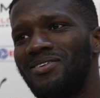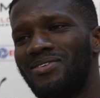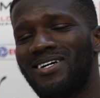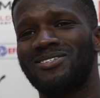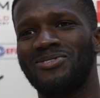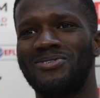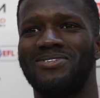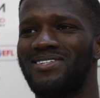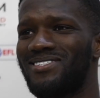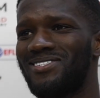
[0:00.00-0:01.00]
when I score,
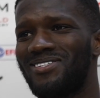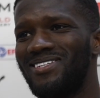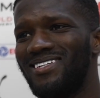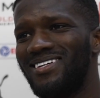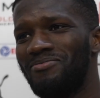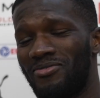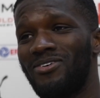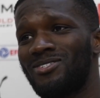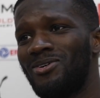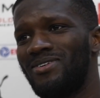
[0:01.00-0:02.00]
just my
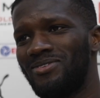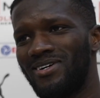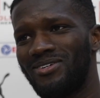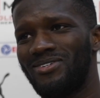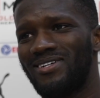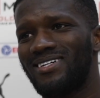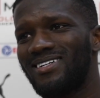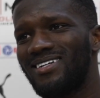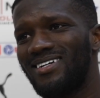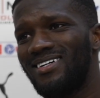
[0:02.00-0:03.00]
first goal, anyway, I'll do it.
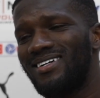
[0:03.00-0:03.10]
Yeah.